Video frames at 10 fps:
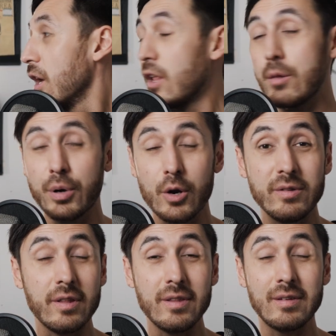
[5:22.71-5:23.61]
Another pro
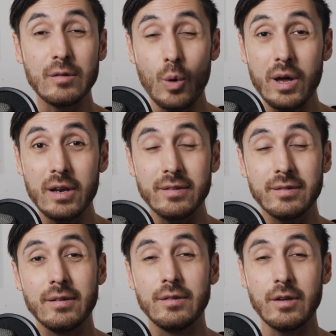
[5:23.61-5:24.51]
is that this is
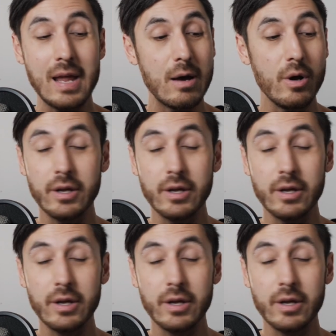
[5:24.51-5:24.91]
wireless, so now